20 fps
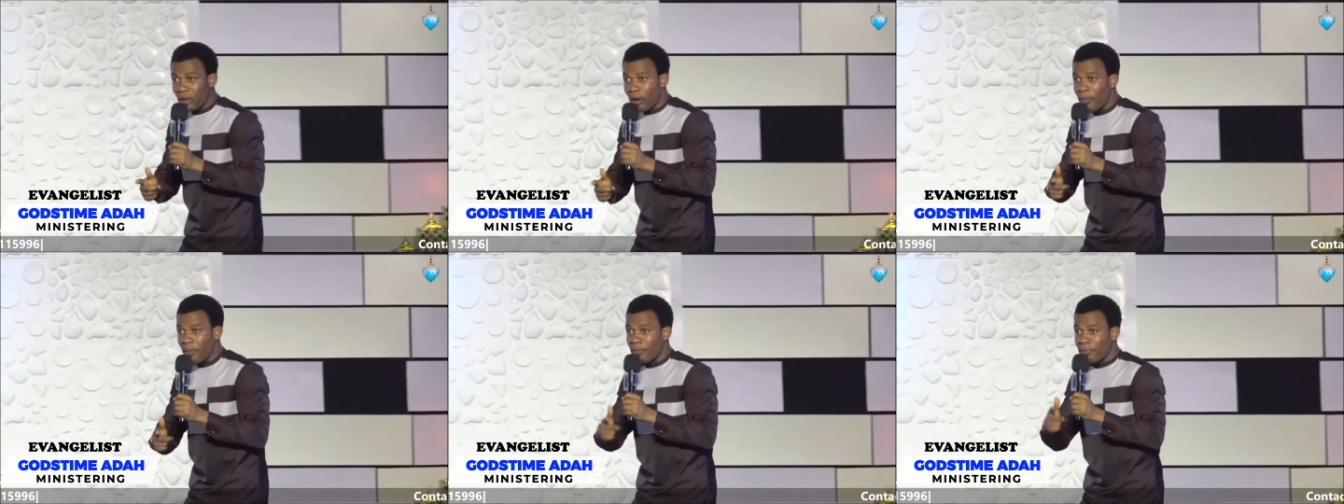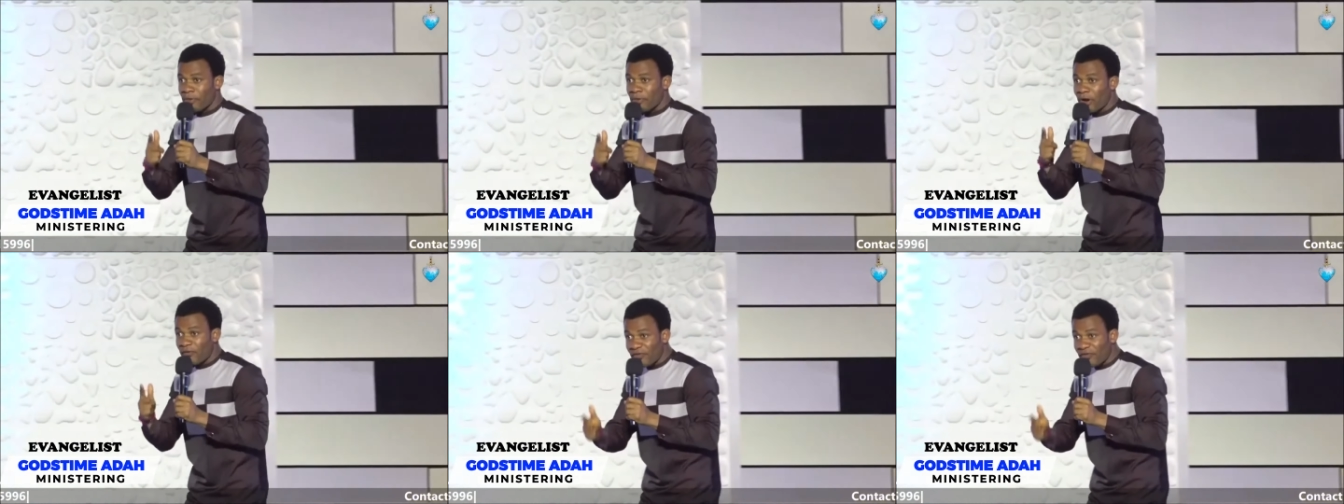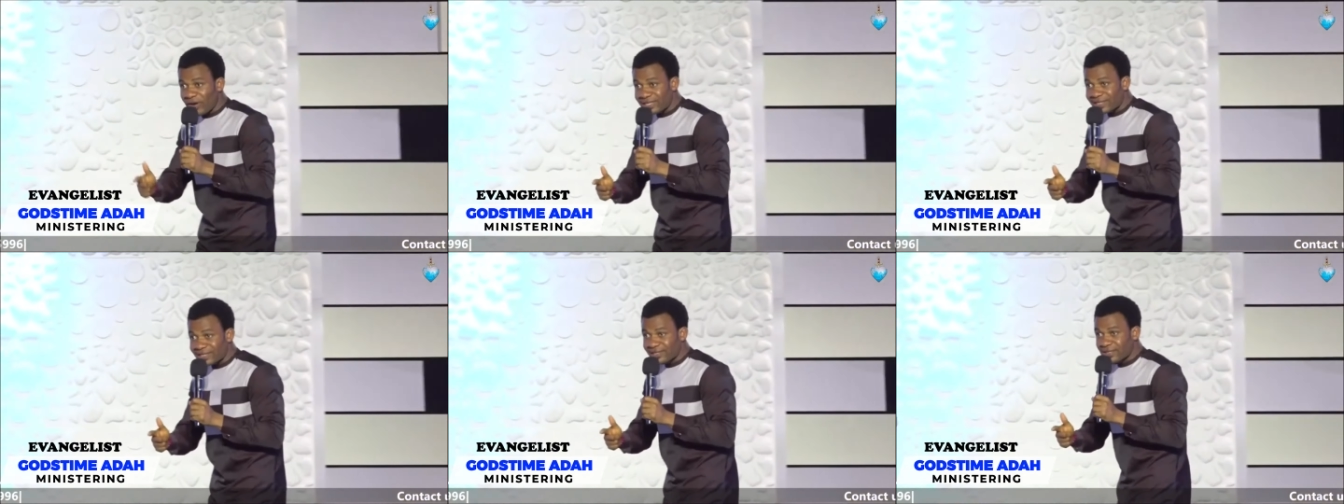
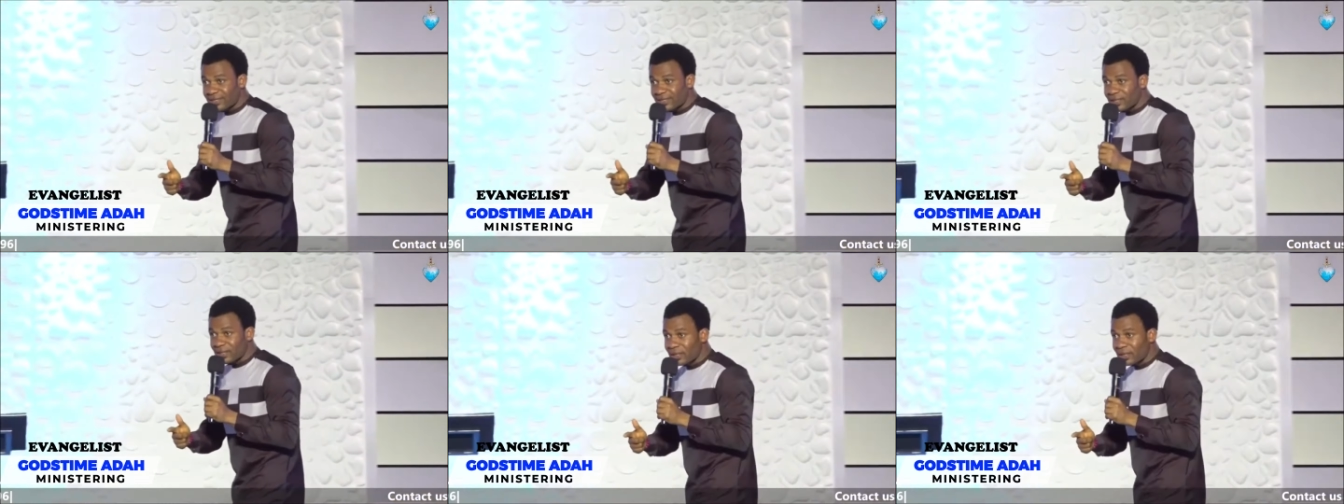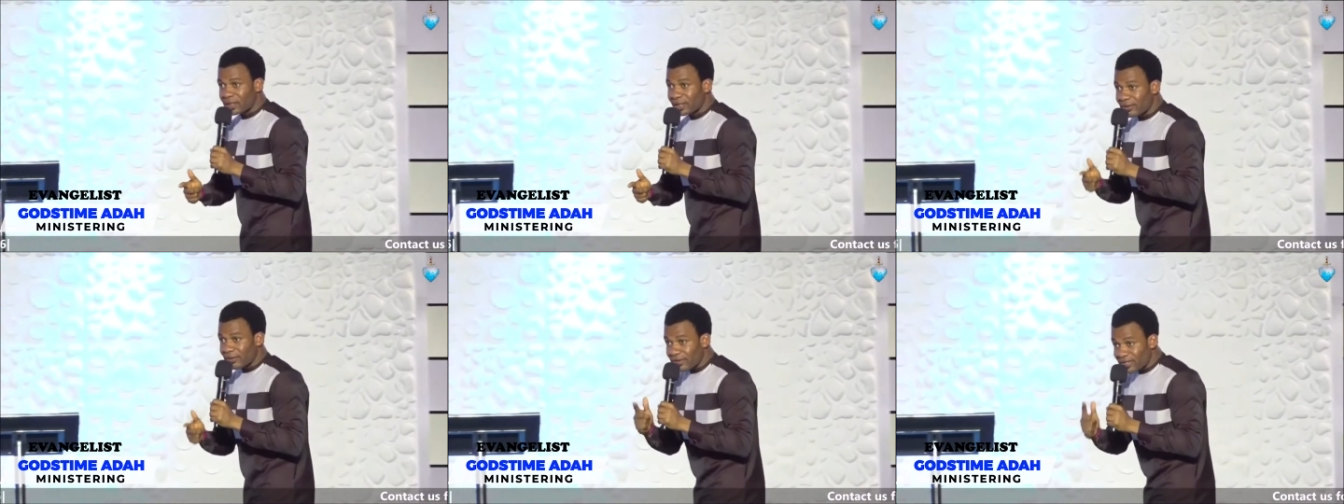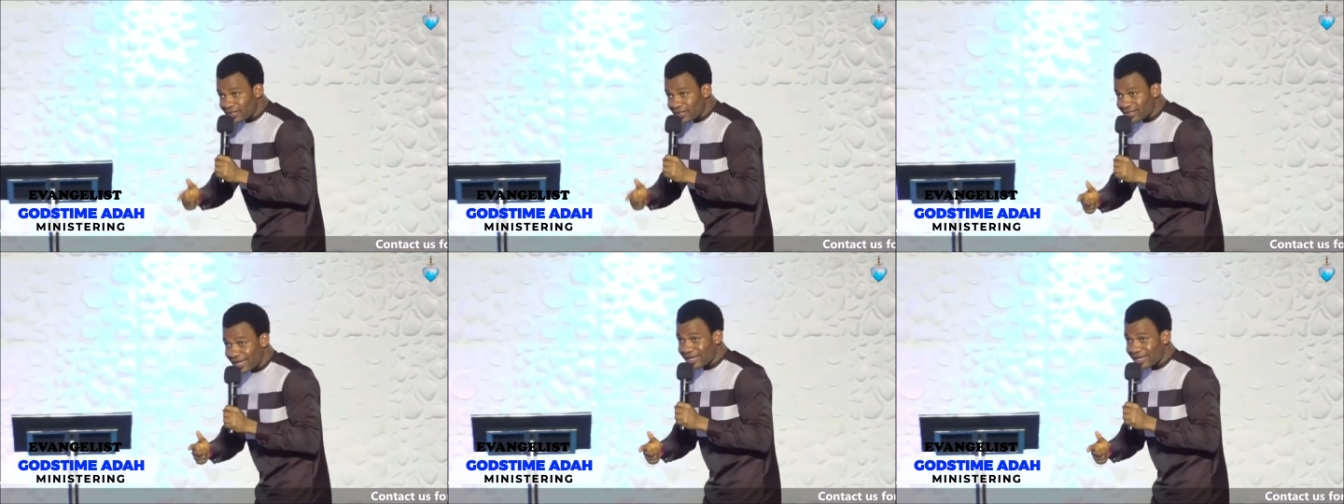prophets,
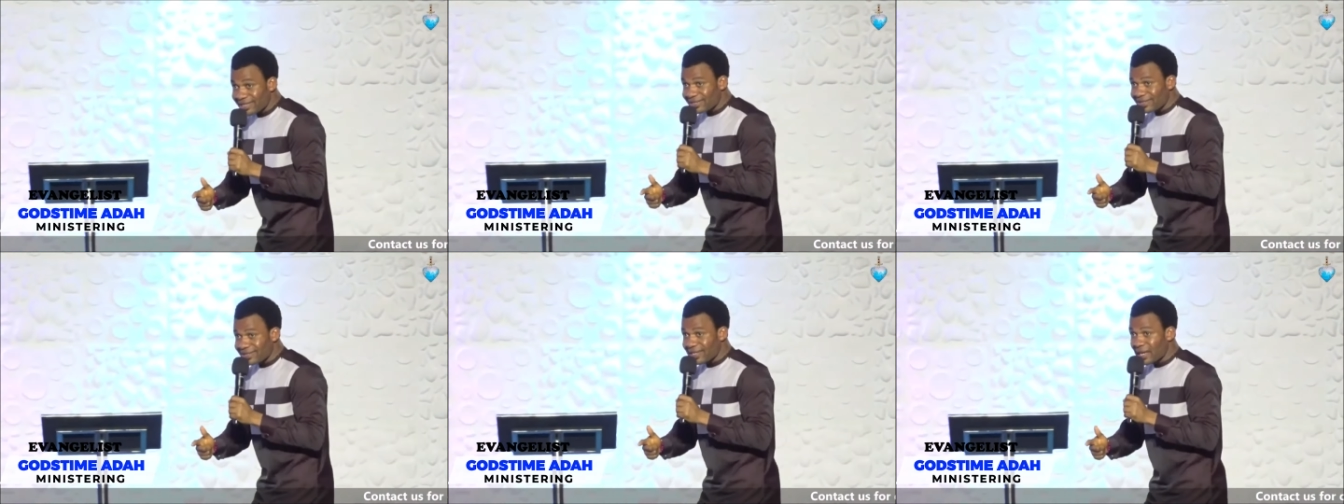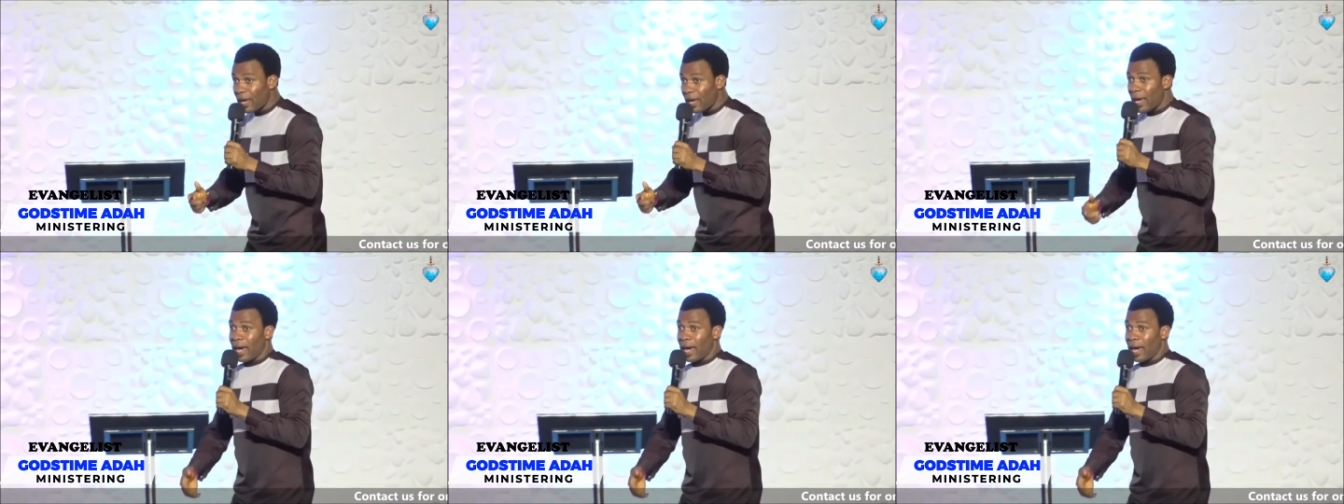Christians,